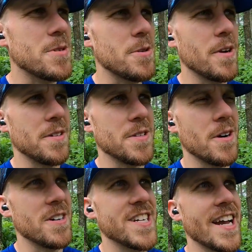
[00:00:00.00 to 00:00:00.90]
around
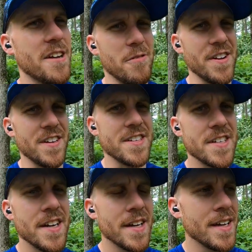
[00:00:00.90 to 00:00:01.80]
Tar Jacket
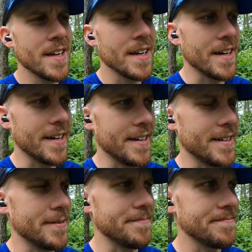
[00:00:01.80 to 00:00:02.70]
Ridge. We
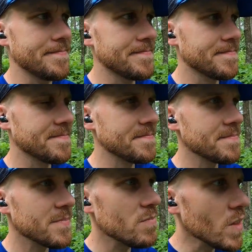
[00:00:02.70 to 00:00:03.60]

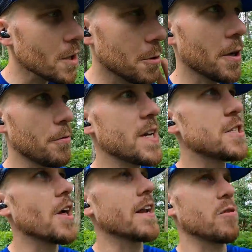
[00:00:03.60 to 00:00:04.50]
were on a ridge line.